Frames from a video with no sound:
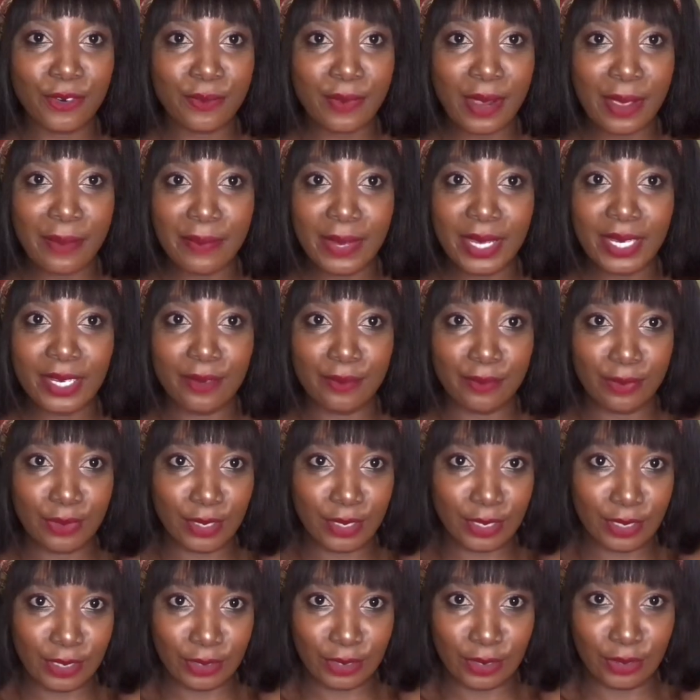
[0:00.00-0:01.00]
my mind, I'm
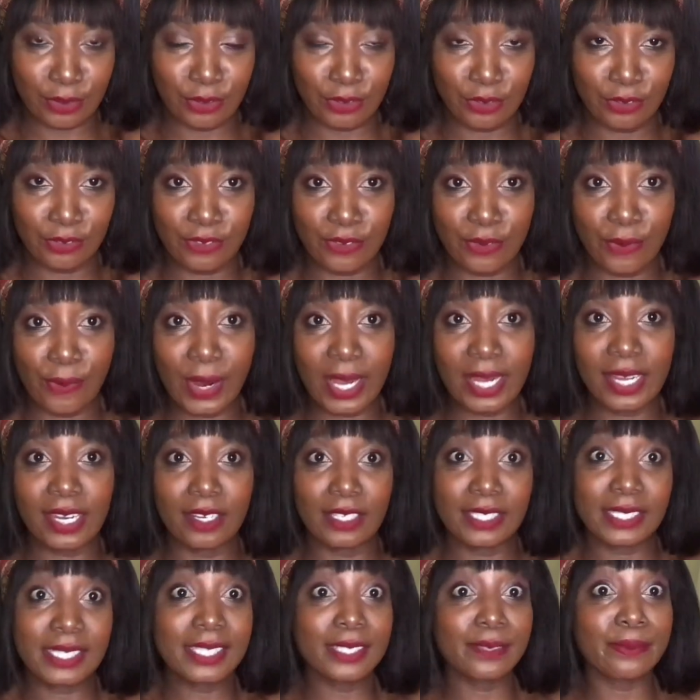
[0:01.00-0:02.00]
thinking that he's the one.
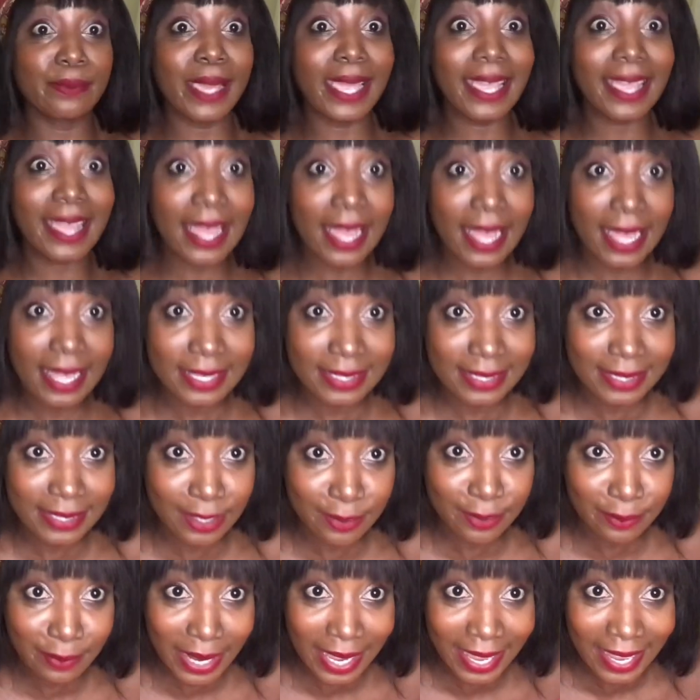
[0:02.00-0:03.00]
And since my
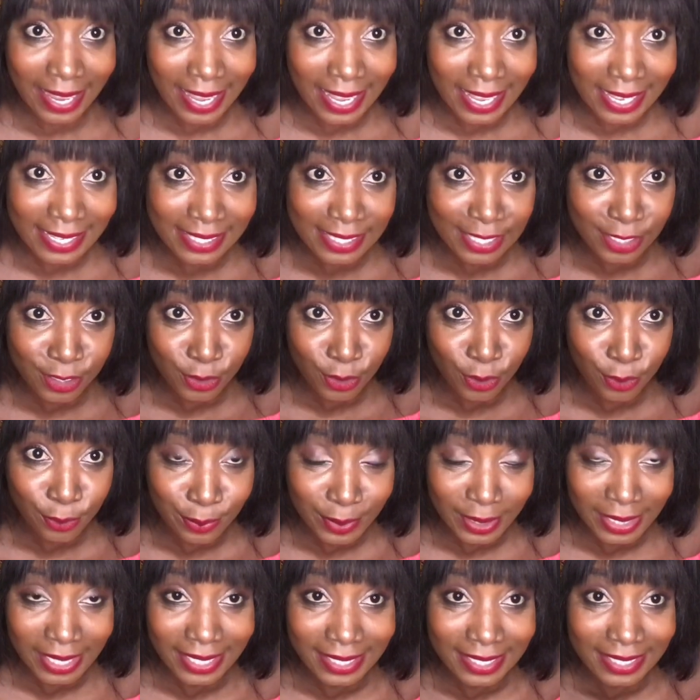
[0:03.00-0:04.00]
cousin told
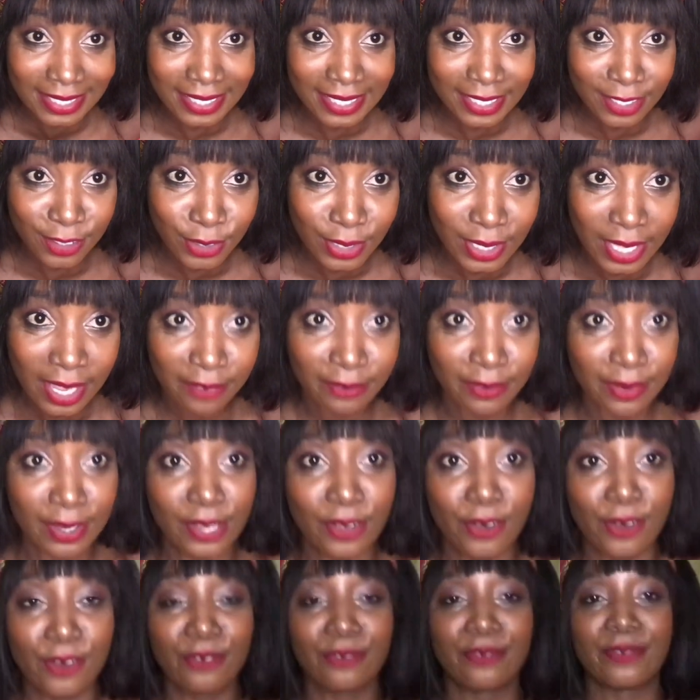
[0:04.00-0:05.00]
me that he did not have a
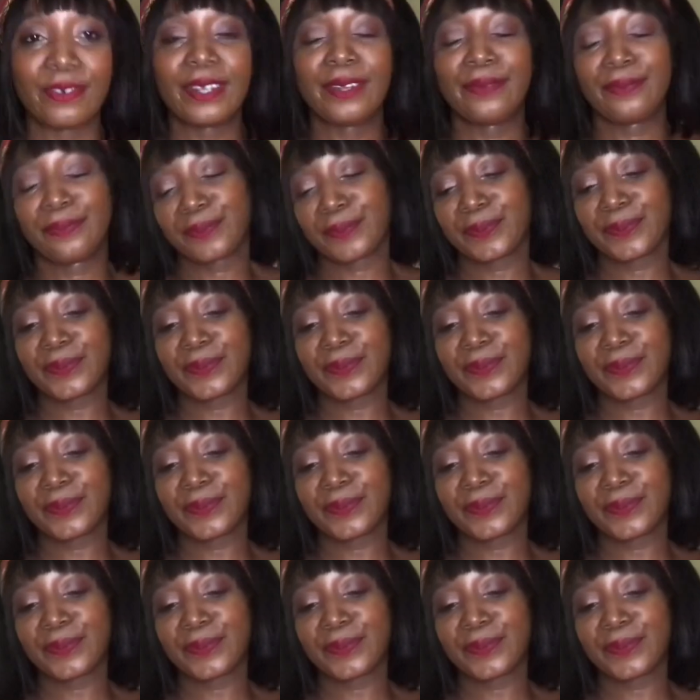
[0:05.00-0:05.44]
girlfriend.